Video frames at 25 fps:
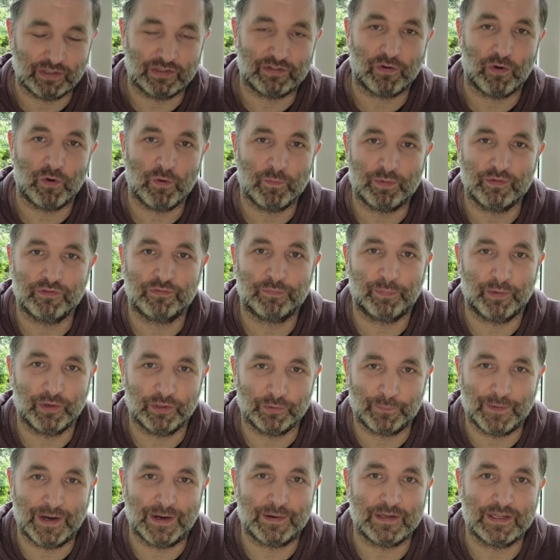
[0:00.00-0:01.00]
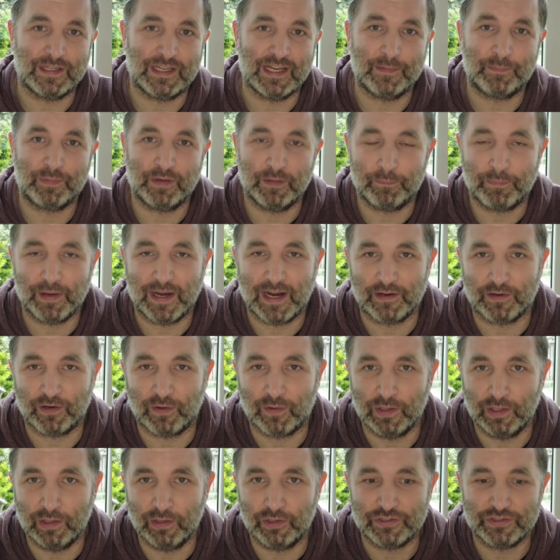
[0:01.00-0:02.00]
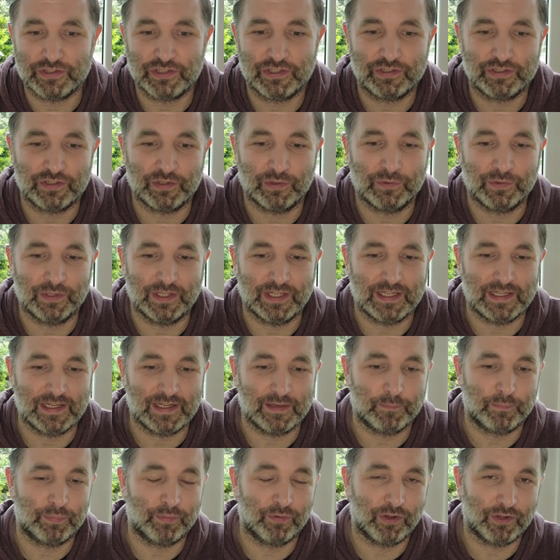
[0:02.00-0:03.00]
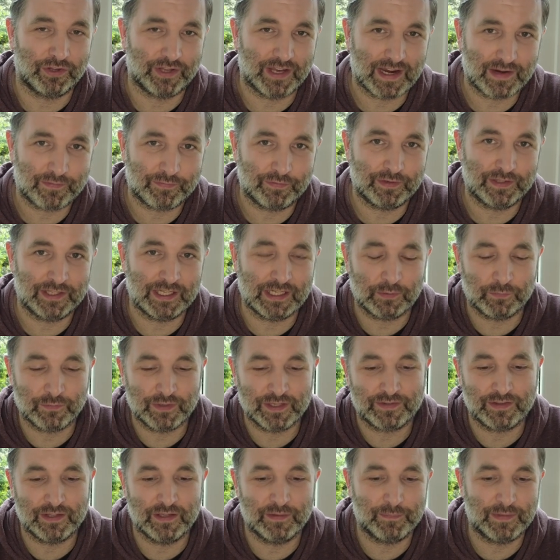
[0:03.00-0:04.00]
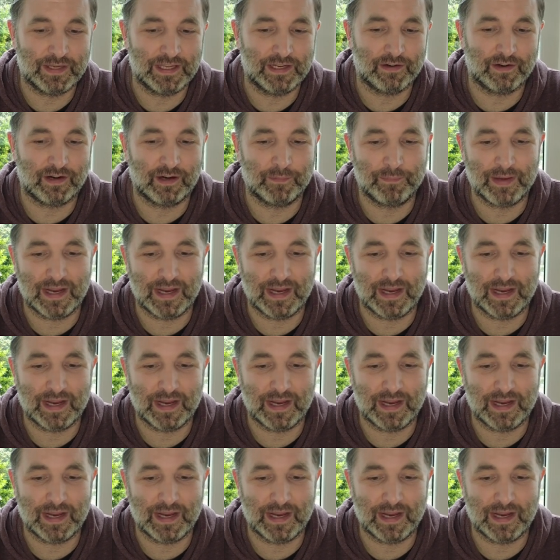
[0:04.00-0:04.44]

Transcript: this open spot where they prepared our lunch. So they brought everything with them in our